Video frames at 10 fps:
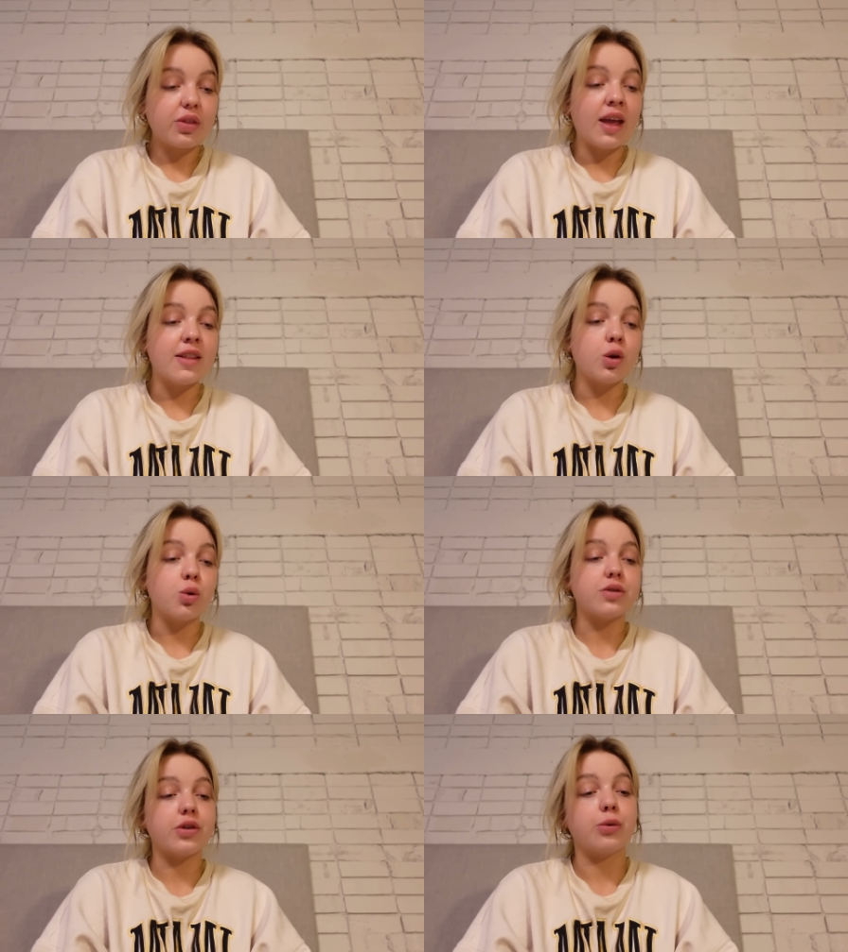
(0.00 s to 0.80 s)
and then
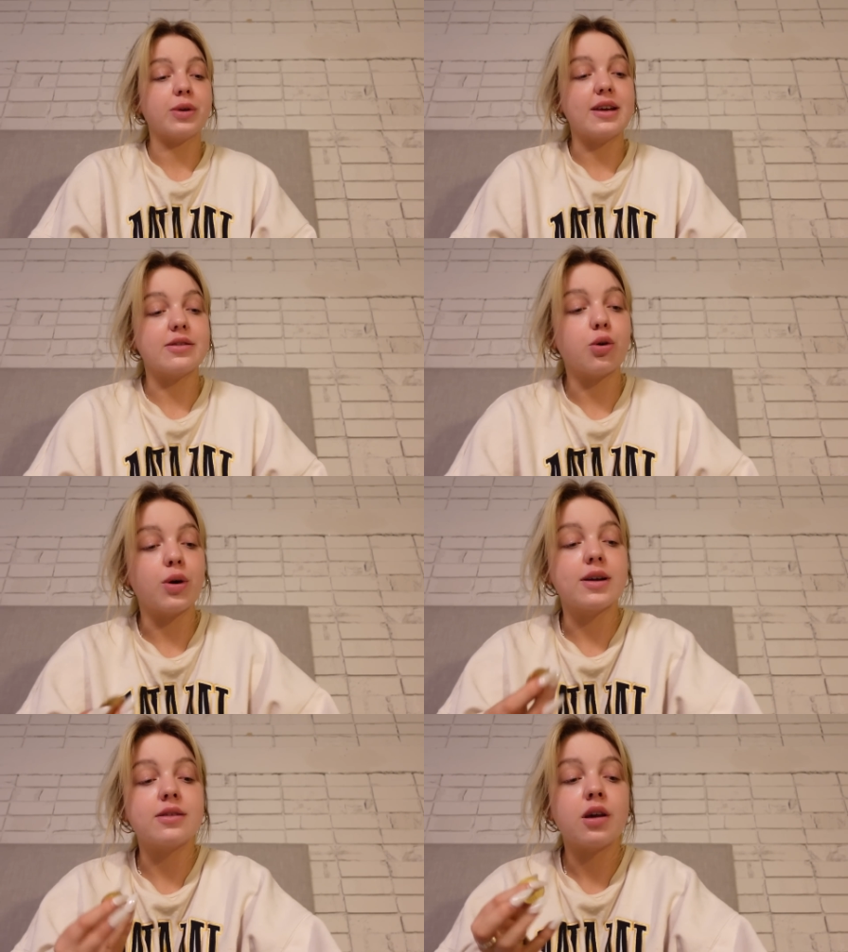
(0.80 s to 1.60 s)
also with these
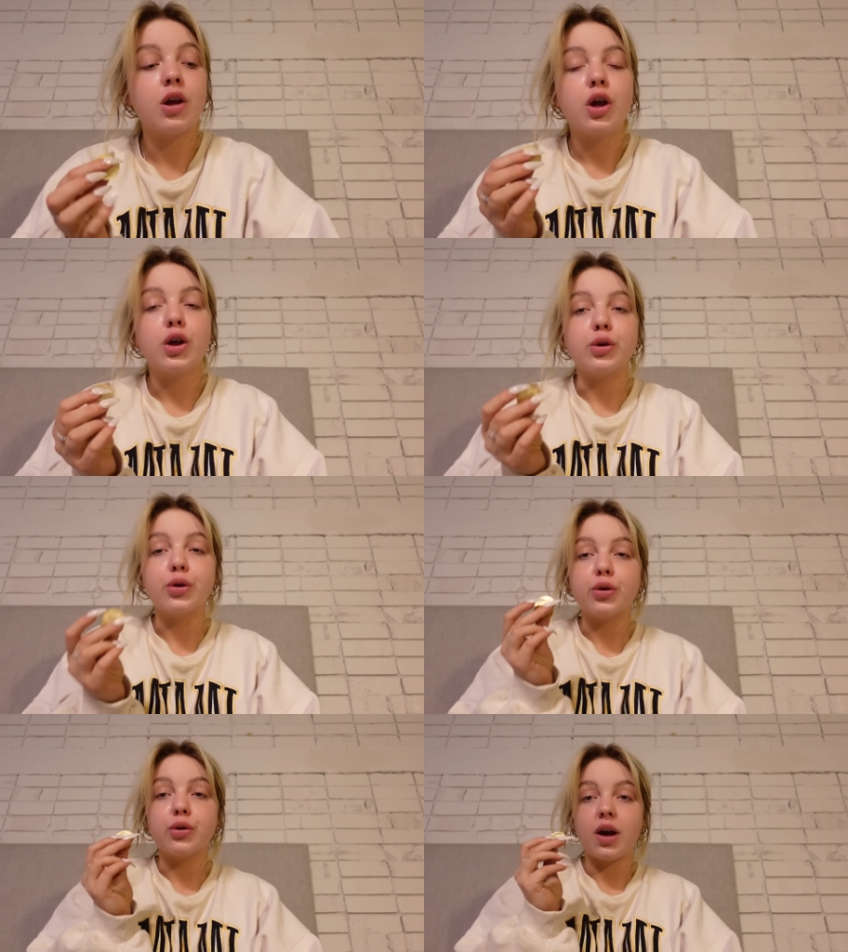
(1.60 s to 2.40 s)
coins
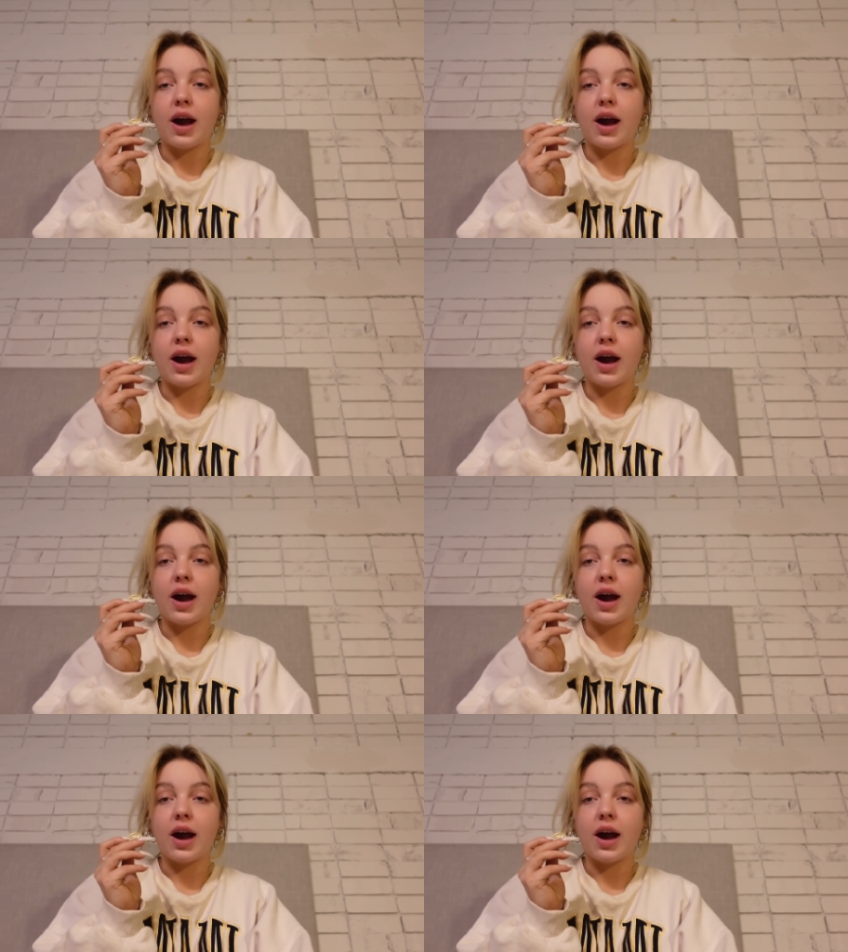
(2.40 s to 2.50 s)
you